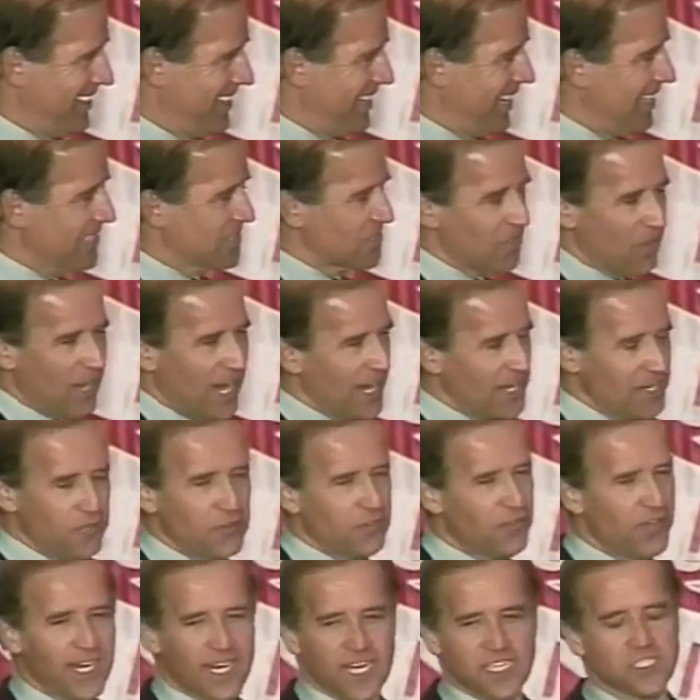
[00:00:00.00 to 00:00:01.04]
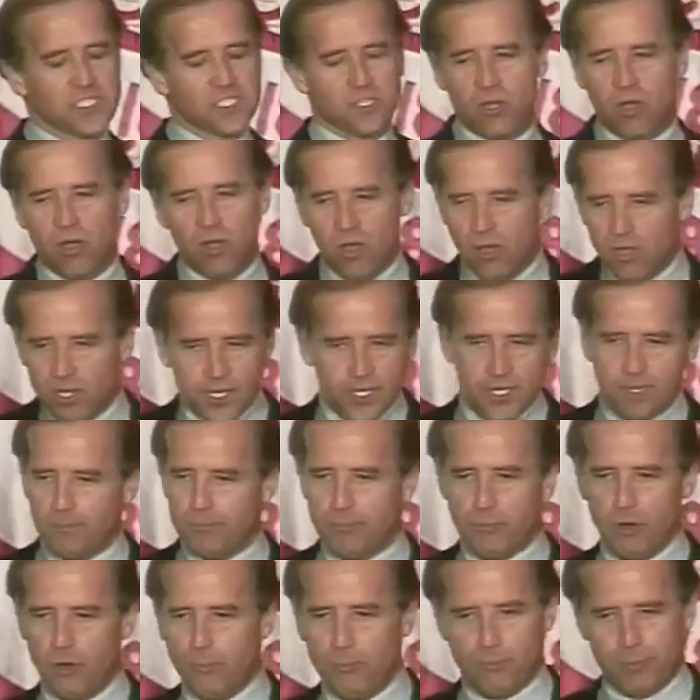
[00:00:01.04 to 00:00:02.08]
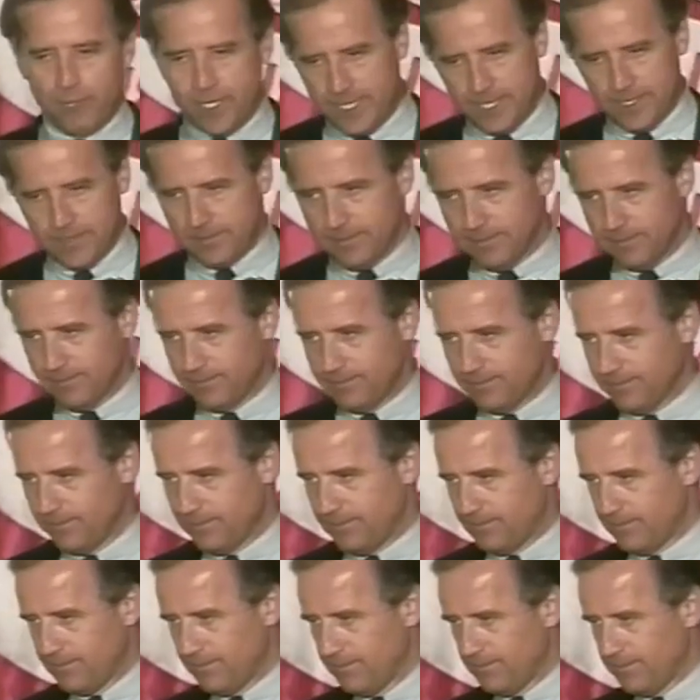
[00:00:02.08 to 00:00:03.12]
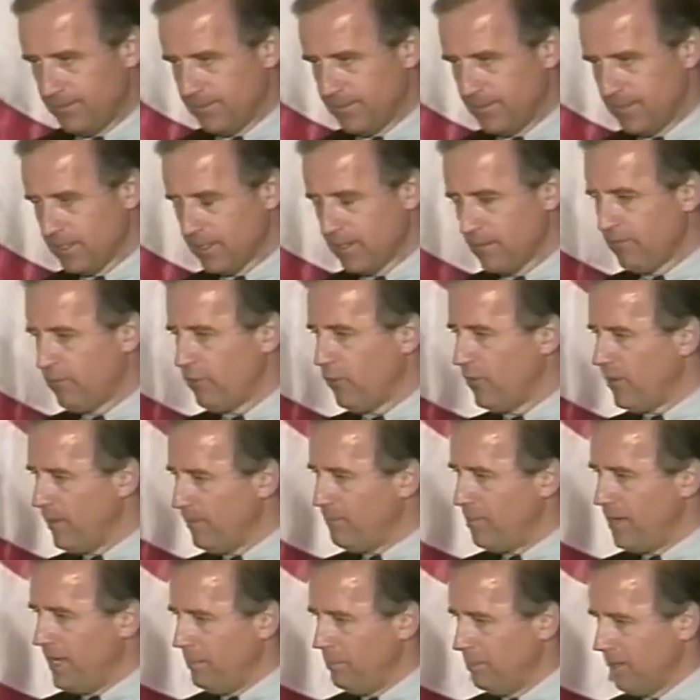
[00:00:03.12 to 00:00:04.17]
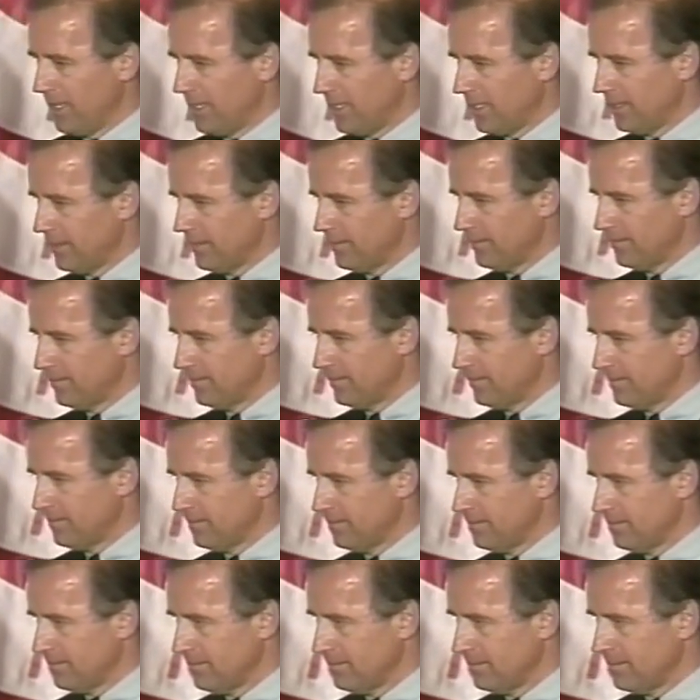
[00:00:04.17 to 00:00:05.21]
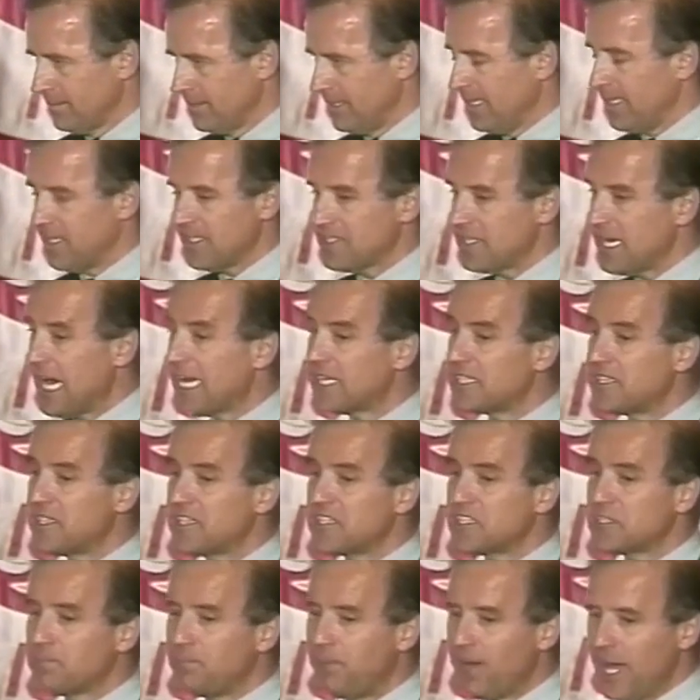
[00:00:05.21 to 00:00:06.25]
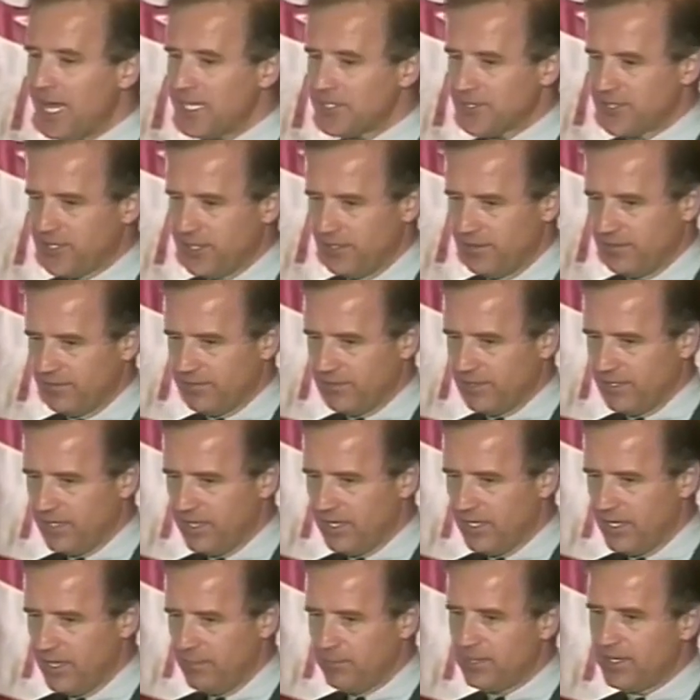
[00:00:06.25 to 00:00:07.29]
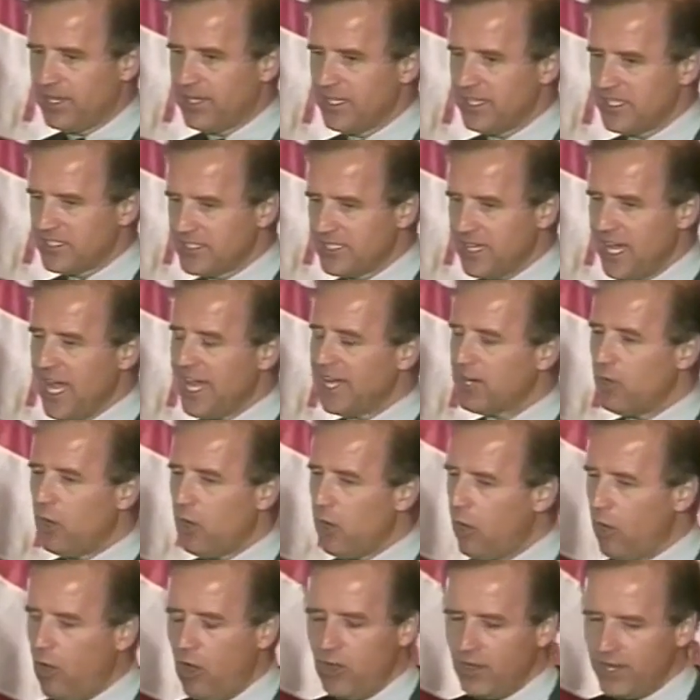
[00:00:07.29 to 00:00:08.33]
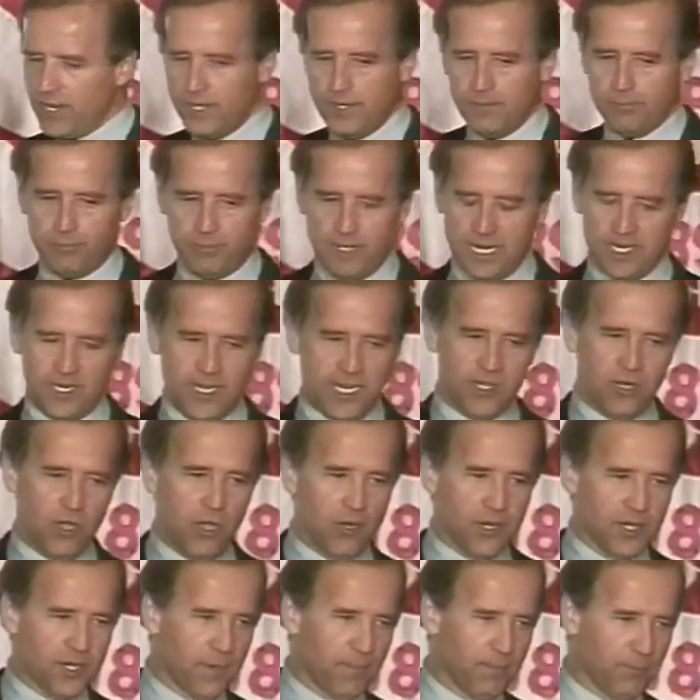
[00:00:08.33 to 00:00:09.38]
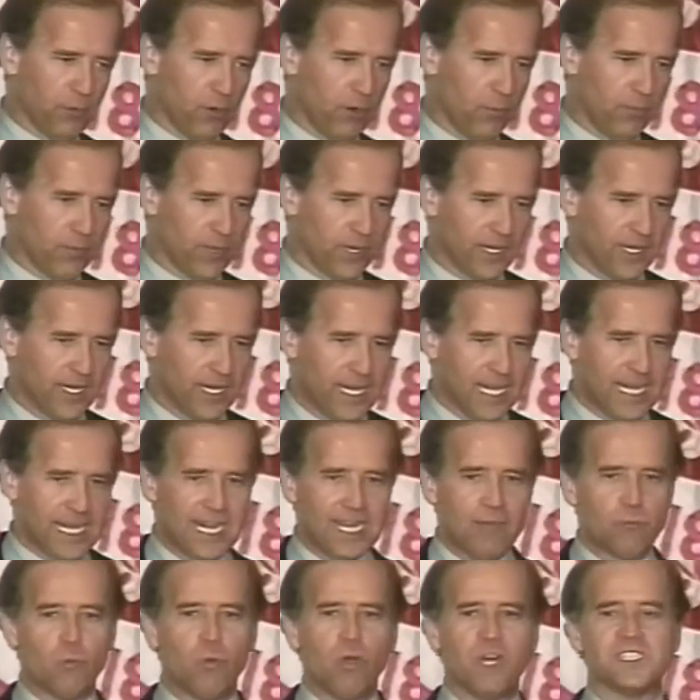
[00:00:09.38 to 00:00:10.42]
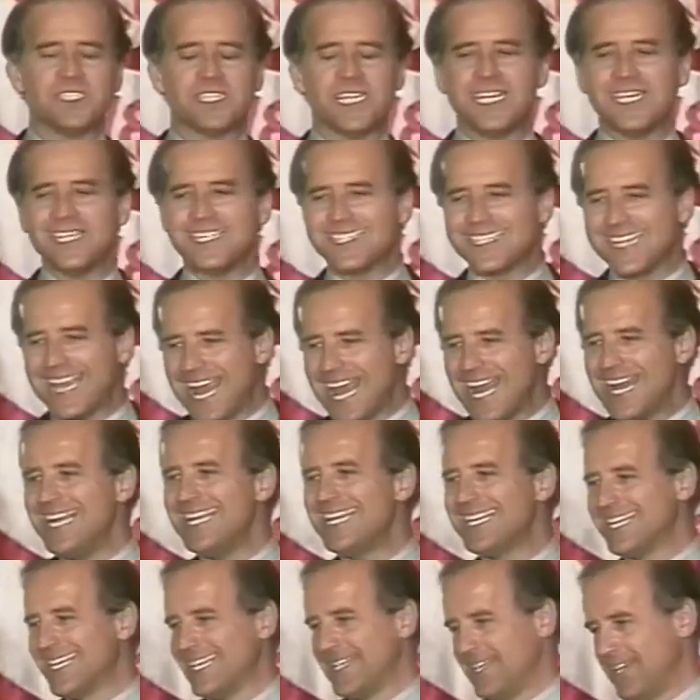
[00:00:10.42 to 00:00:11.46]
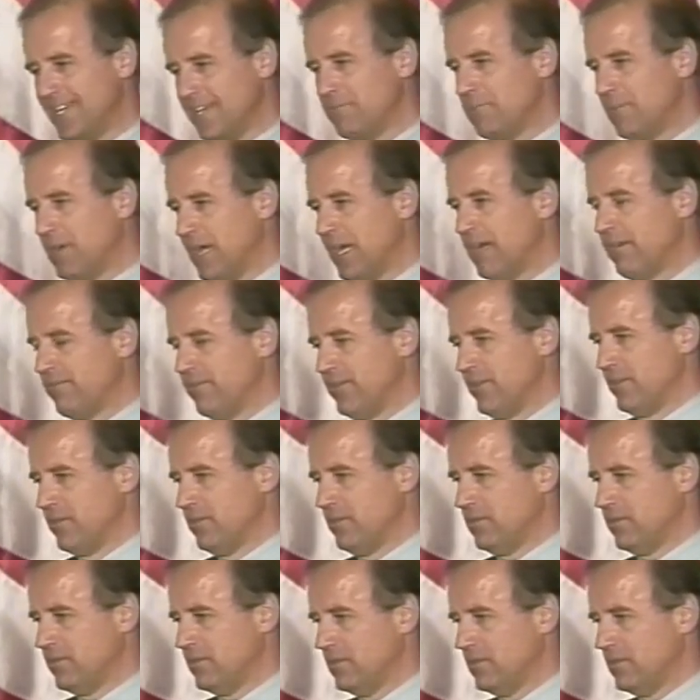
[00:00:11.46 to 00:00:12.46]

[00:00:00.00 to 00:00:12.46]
And so I don't think it's at all inappropriate for the public. It is not dispositive, but it is not all at all inappropriate. It was intended, in my view,